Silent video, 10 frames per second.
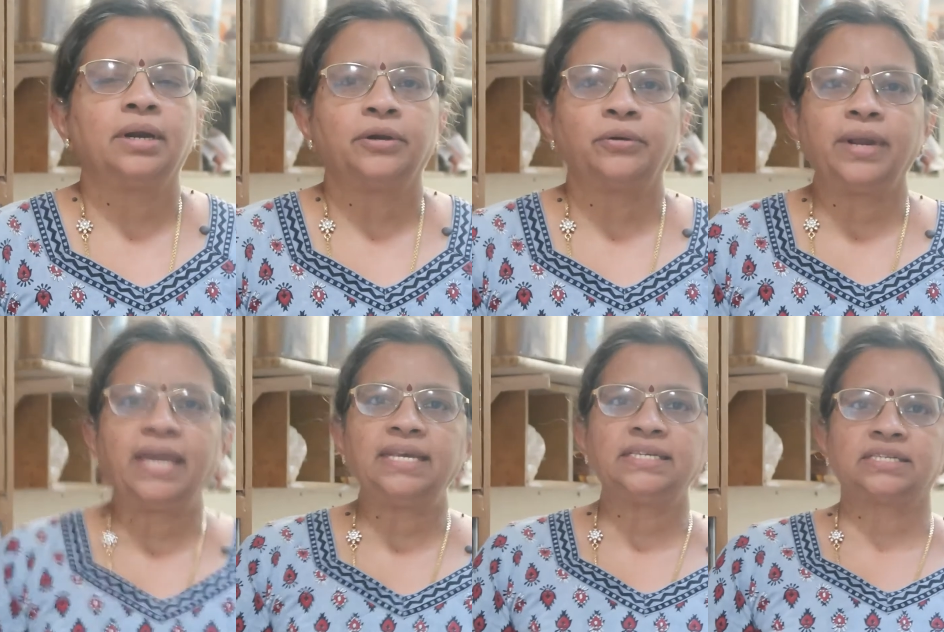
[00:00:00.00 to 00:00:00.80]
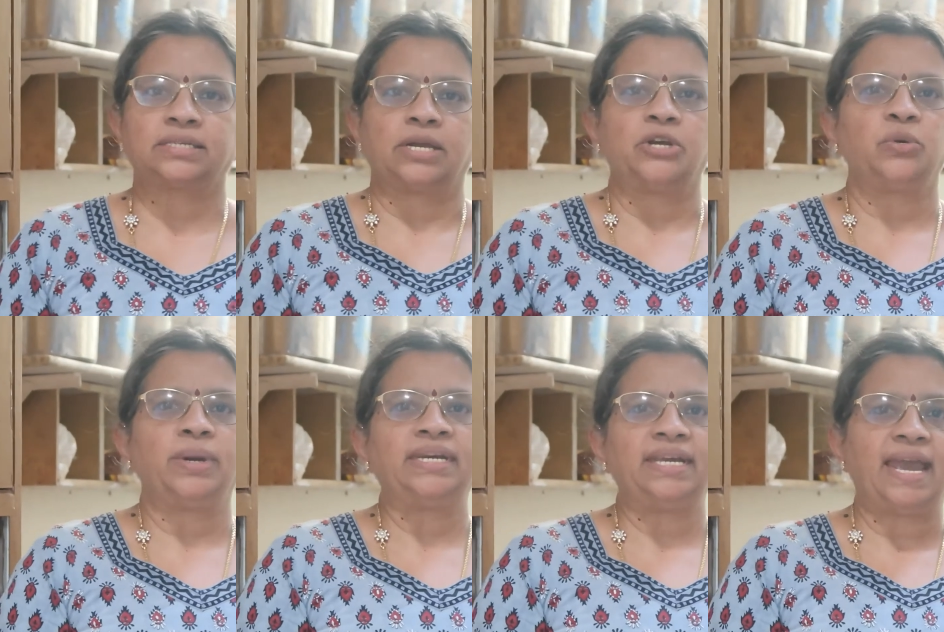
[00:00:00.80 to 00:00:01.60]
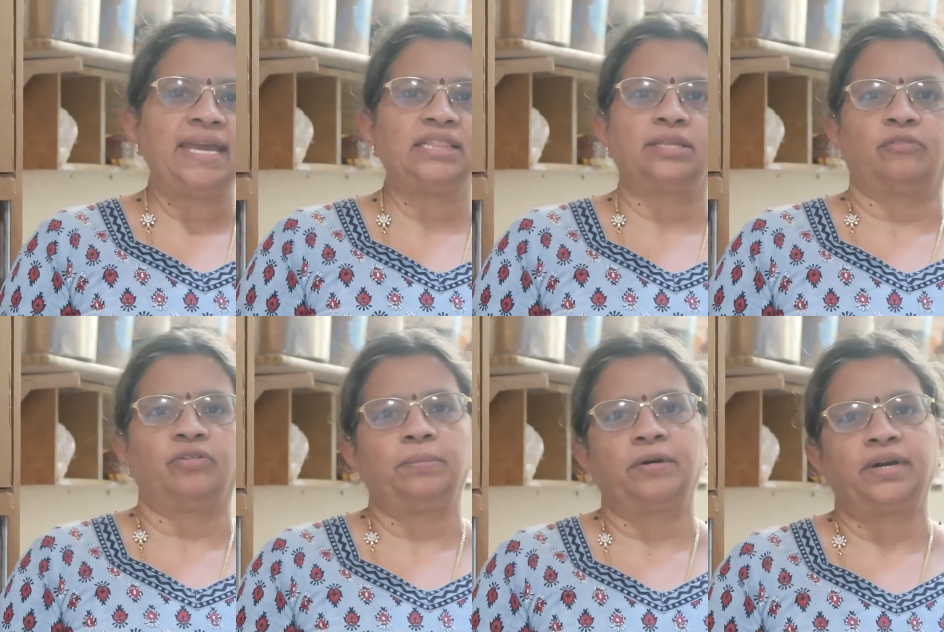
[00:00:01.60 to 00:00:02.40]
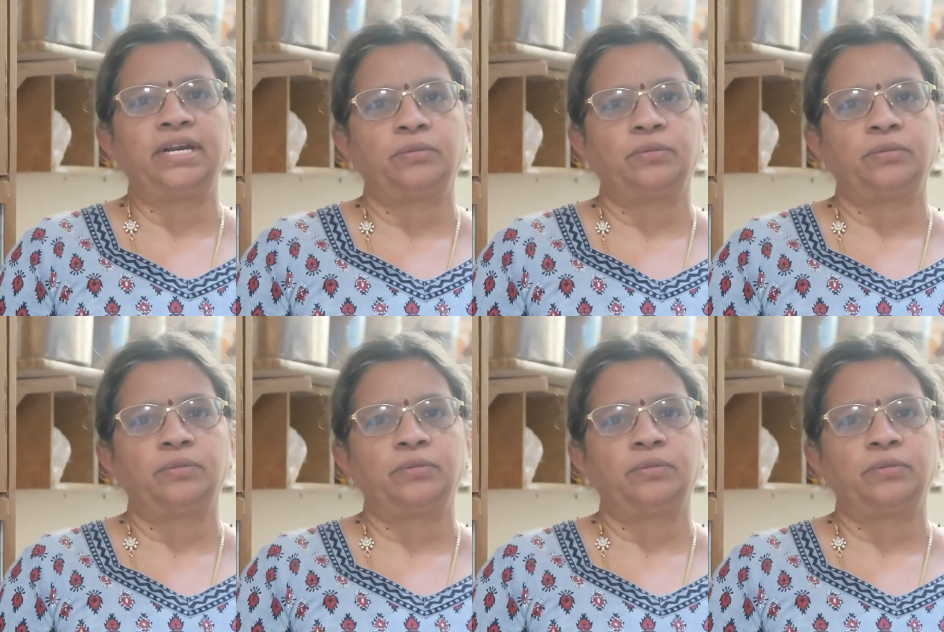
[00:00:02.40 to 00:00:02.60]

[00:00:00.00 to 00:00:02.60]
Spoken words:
Today is 28th February